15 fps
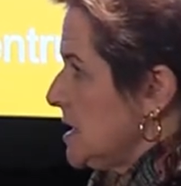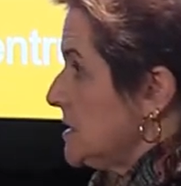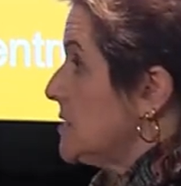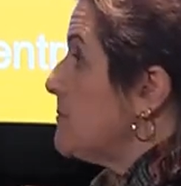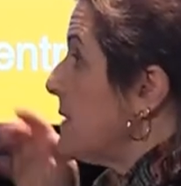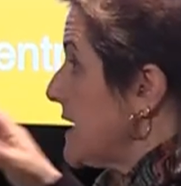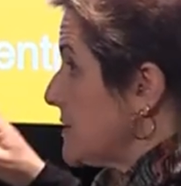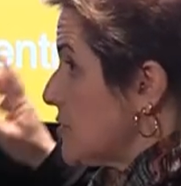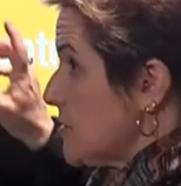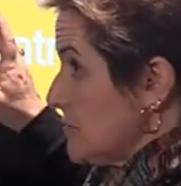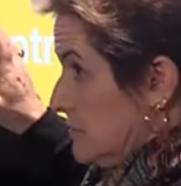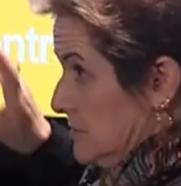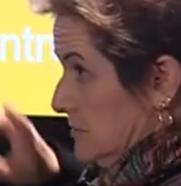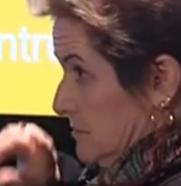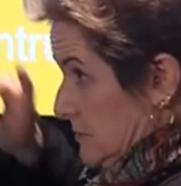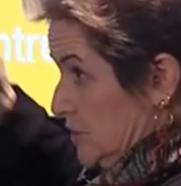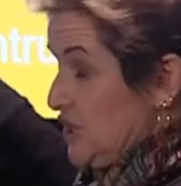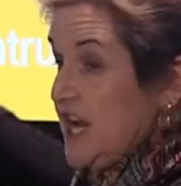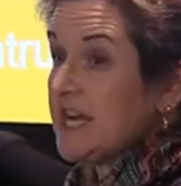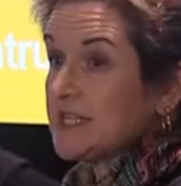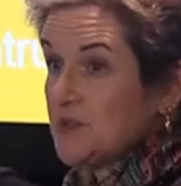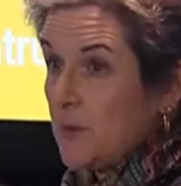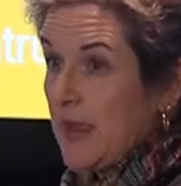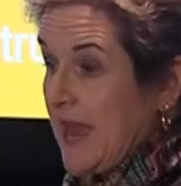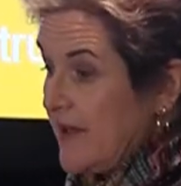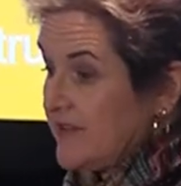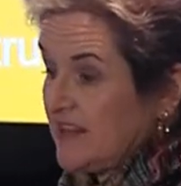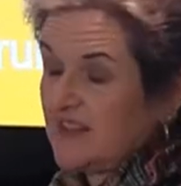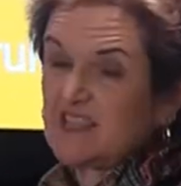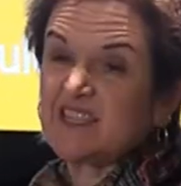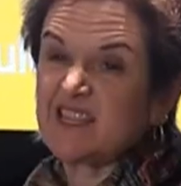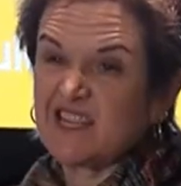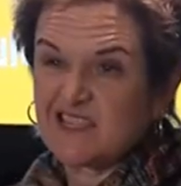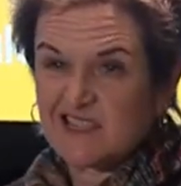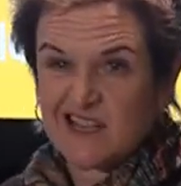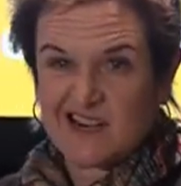the better chance we have that this thing's